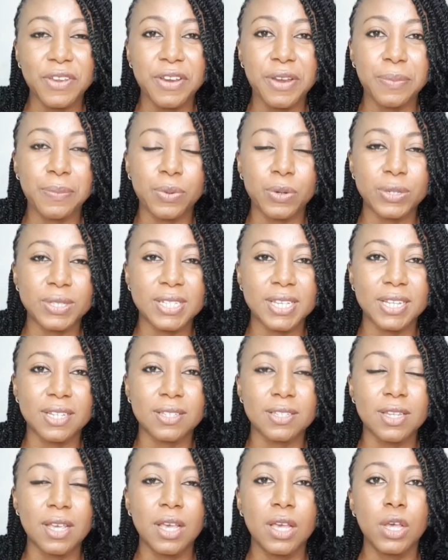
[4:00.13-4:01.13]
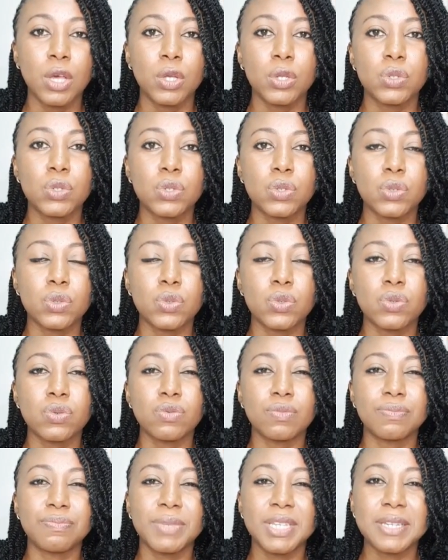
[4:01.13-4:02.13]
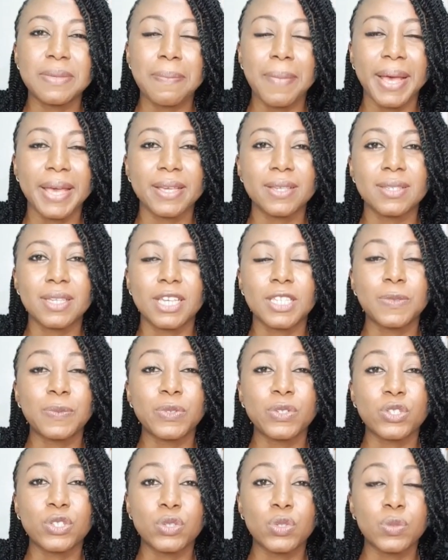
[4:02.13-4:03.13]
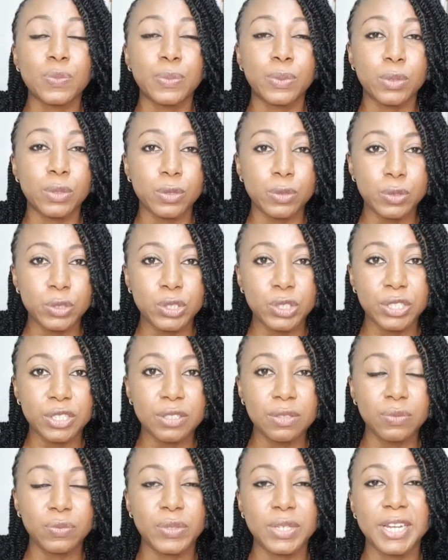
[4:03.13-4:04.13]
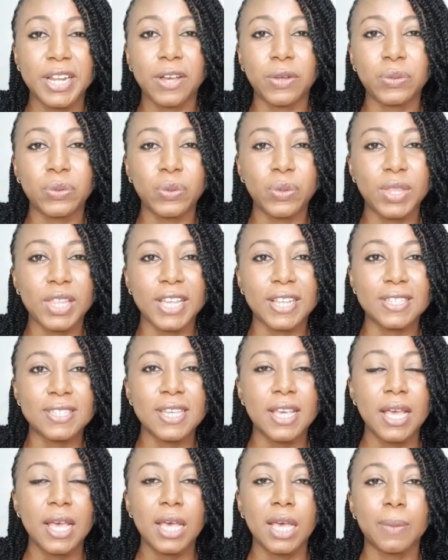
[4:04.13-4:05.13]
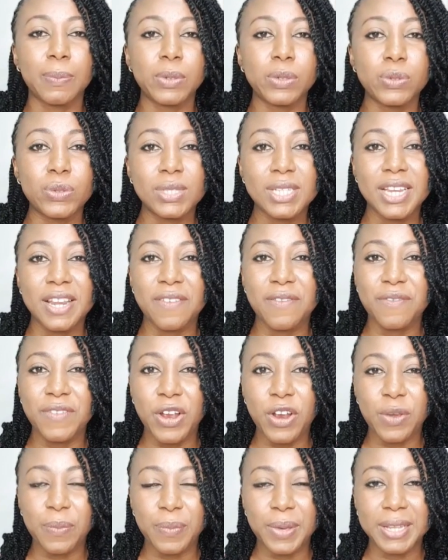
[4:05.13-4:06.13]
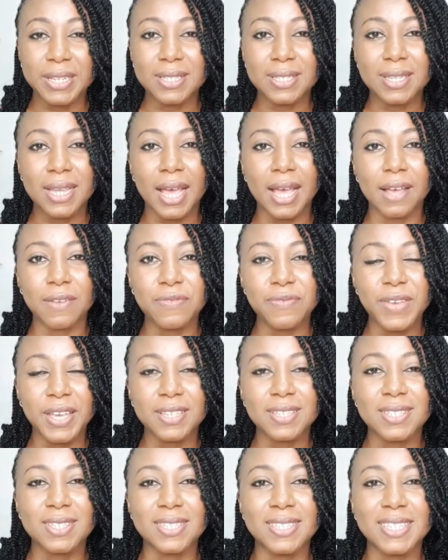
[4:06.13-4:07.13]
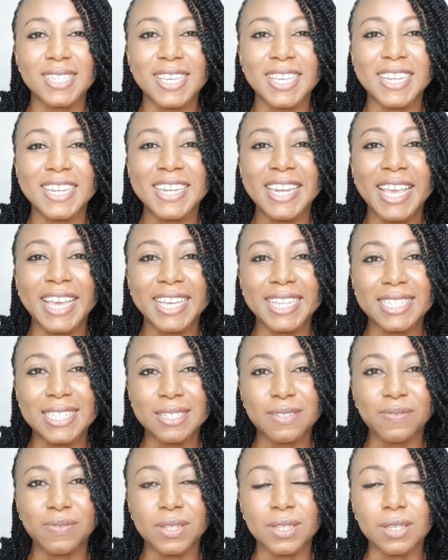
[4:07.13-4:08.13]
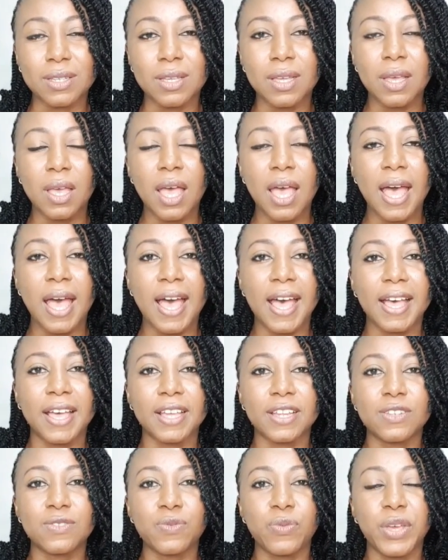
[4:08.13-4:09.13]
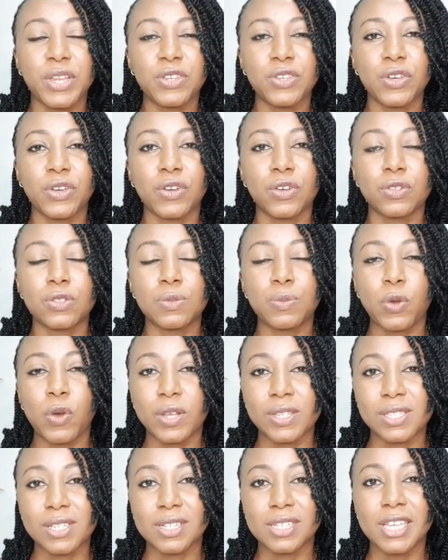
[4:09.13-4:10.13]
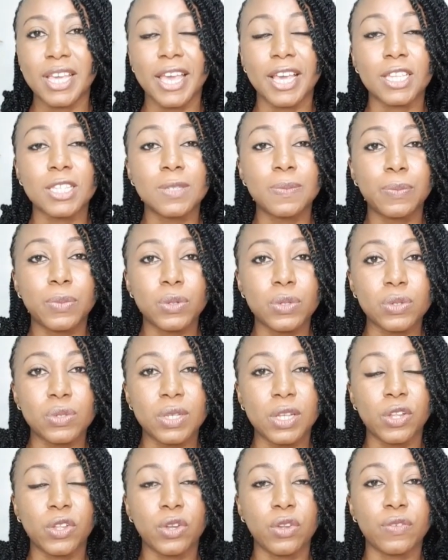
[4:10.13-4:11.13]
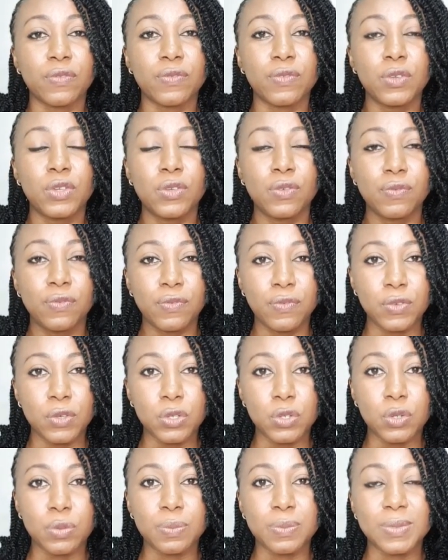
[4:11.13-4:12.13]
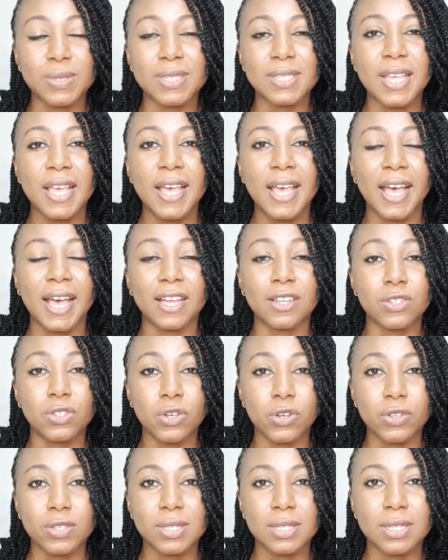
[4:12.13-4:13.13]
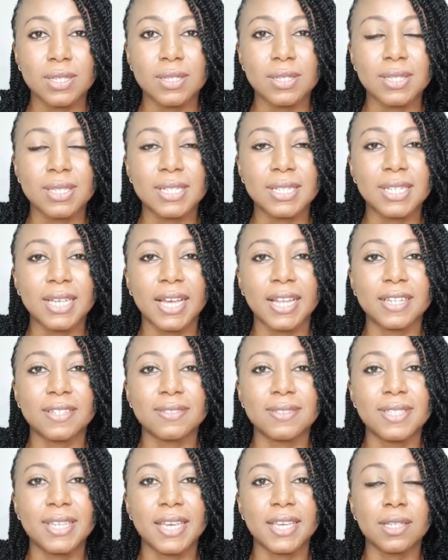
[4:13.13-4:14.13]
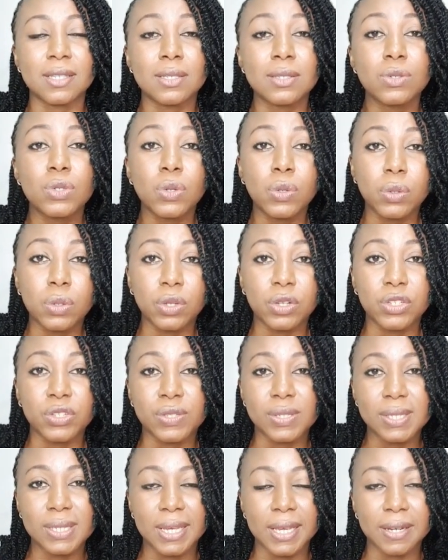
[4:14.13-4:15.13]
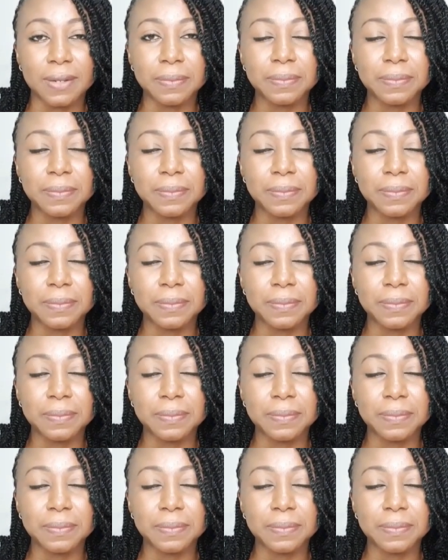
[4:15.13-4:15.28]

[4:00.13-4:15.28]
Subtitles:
important, to minimize exposure to pollution. We now know that polluted environment affects the skin negatively, and when you're constantly exposed to a lot of fumes and toxins, it can take its toll on your skin.